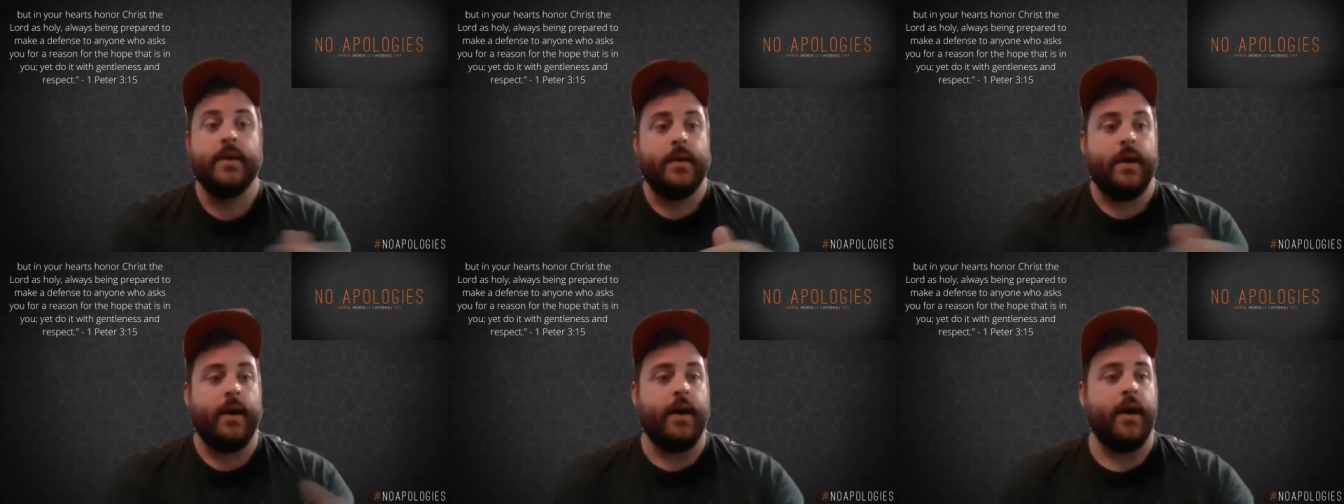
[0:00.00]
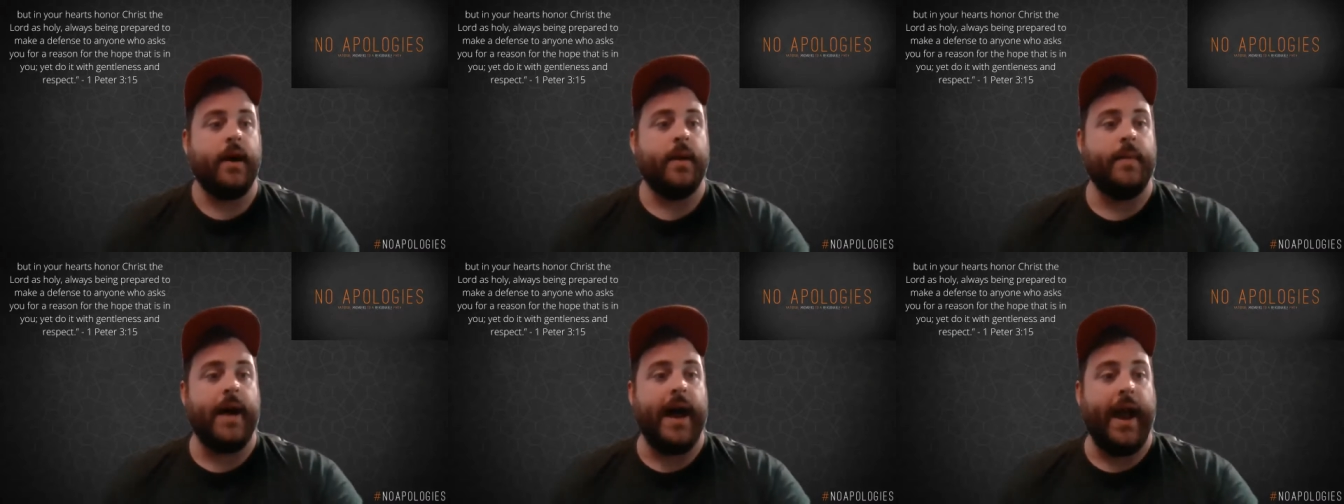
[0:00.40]

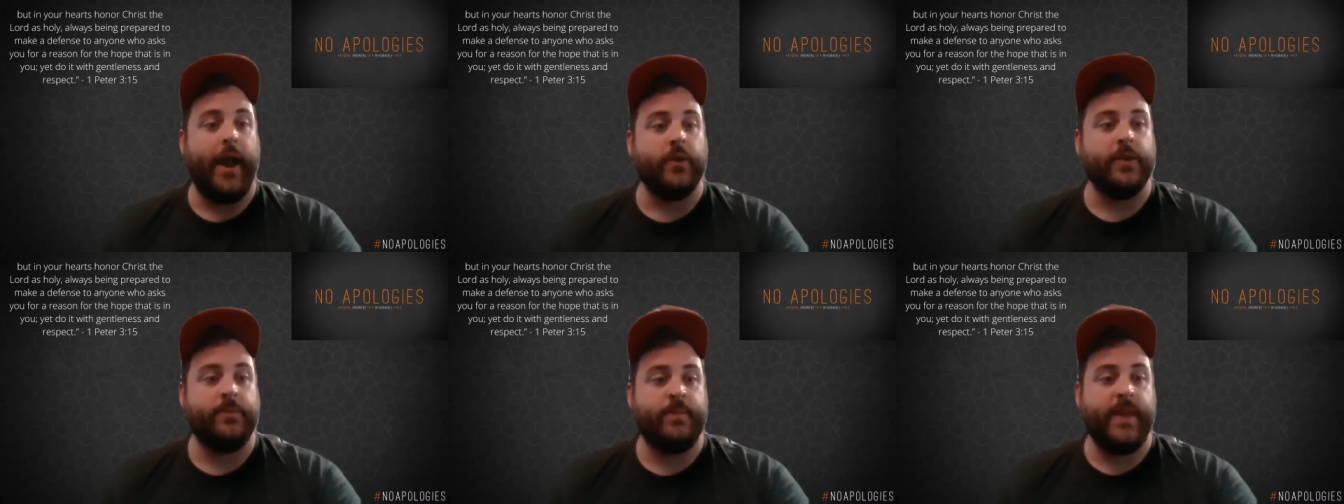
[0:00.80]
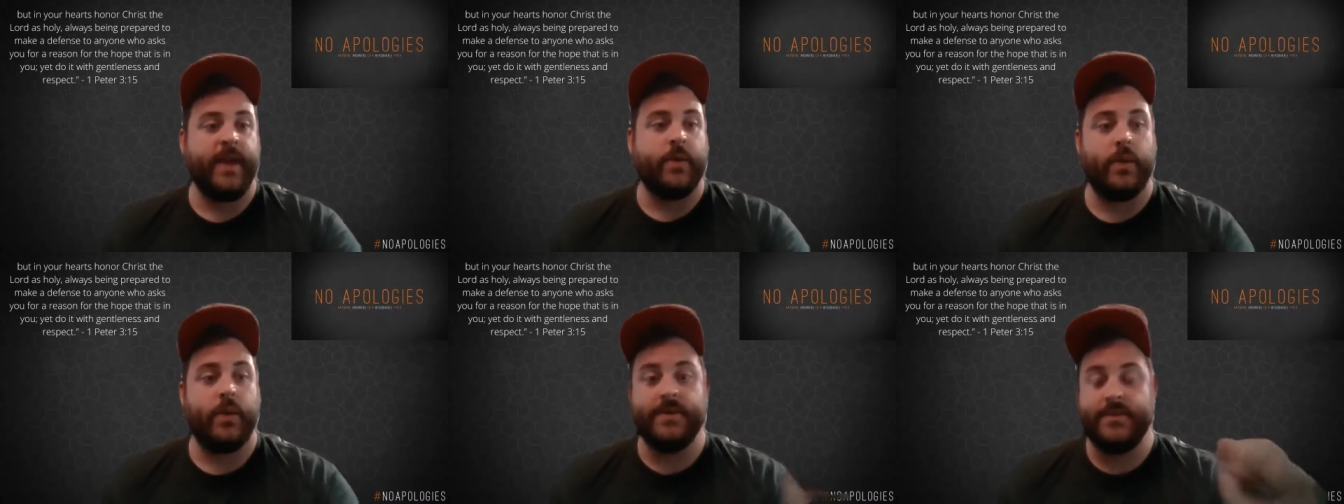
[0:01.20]
Um, I only
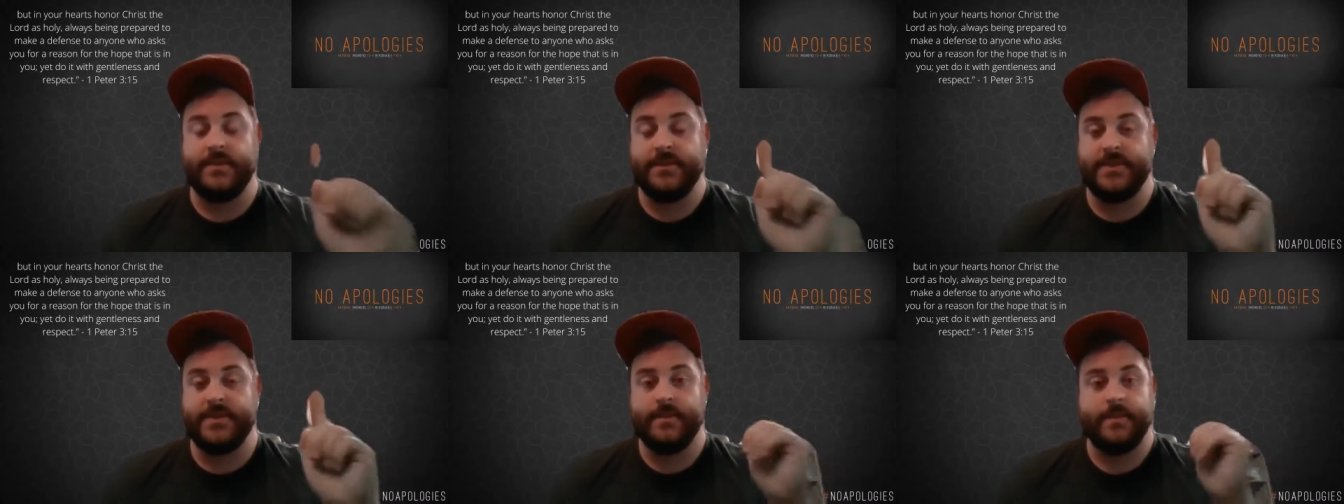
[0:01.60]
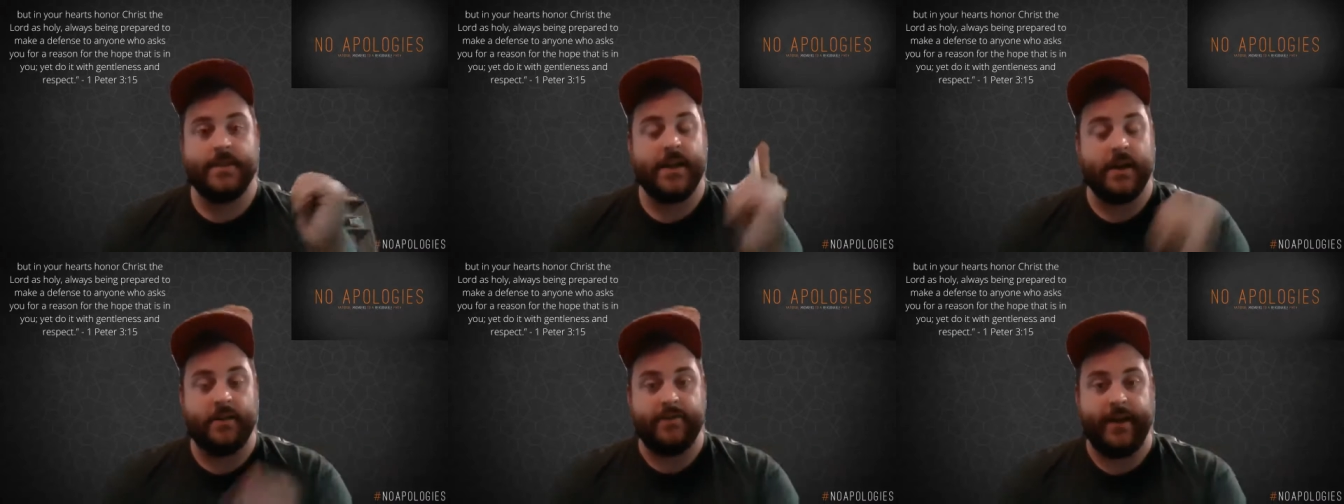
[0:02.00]
pick ones
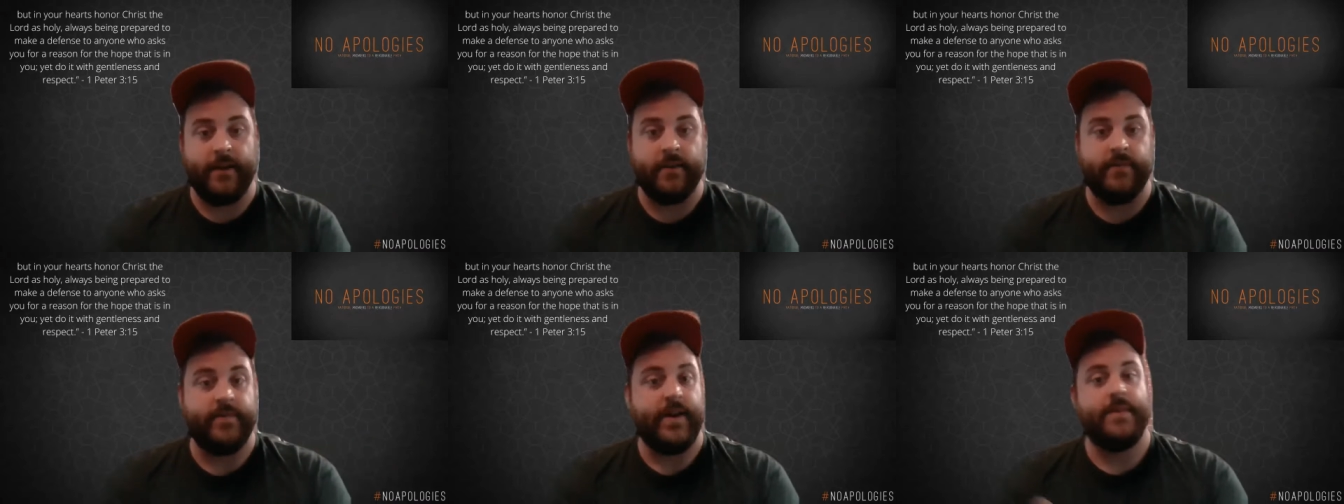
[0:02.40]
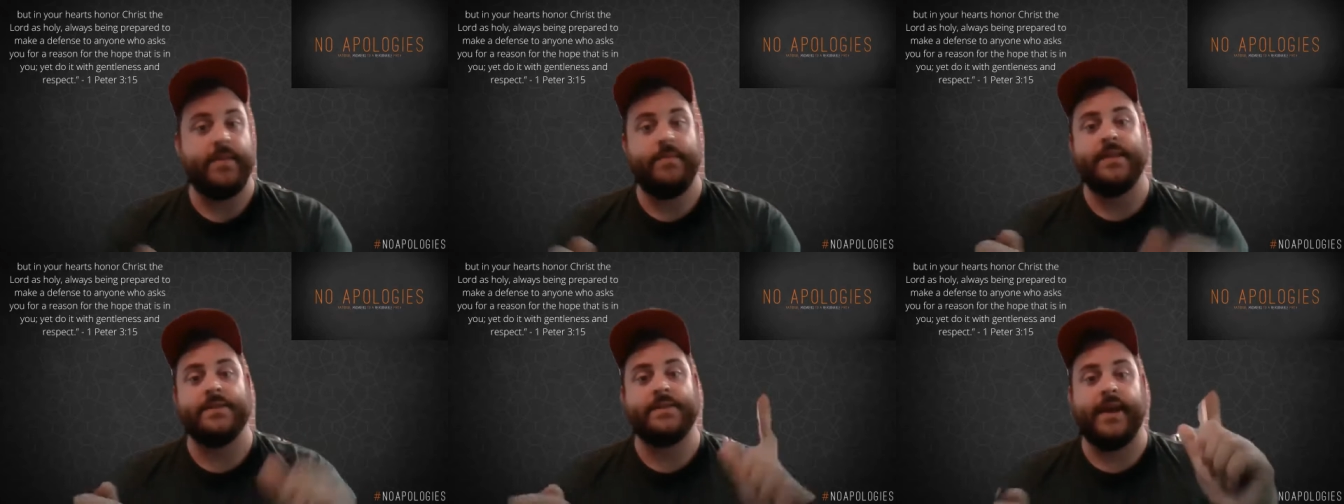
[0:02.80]
that are verified. It
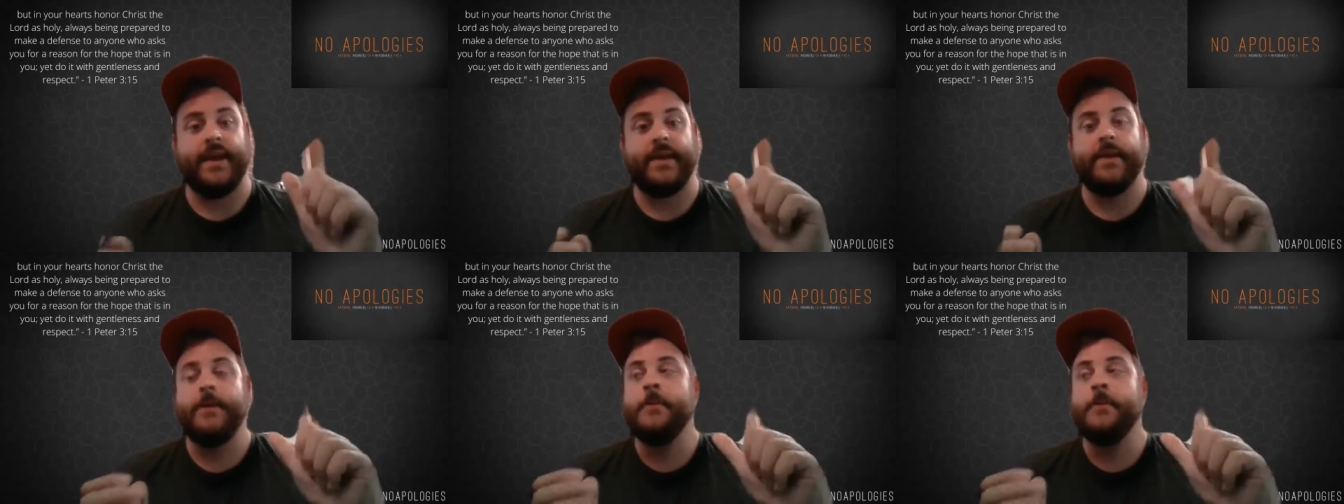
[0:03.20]
means like